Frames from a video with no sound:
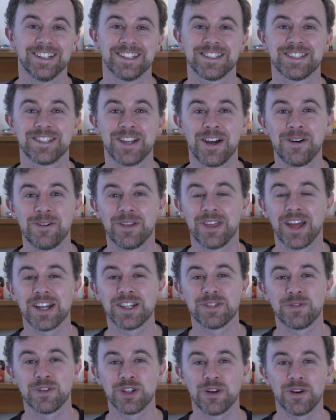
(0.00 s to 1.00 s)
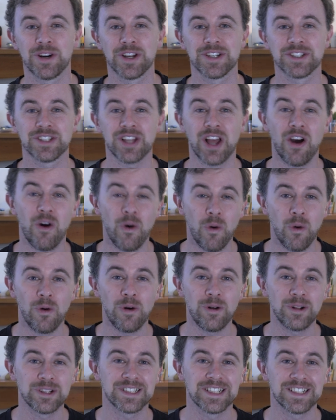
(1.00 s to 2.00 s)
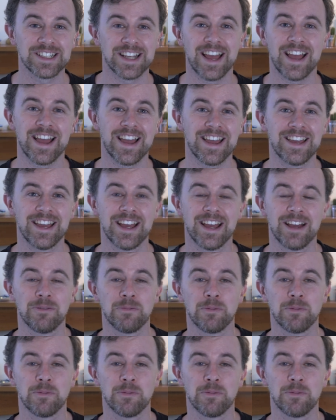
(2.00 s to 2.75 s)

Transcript: So, thanks for joining us all today.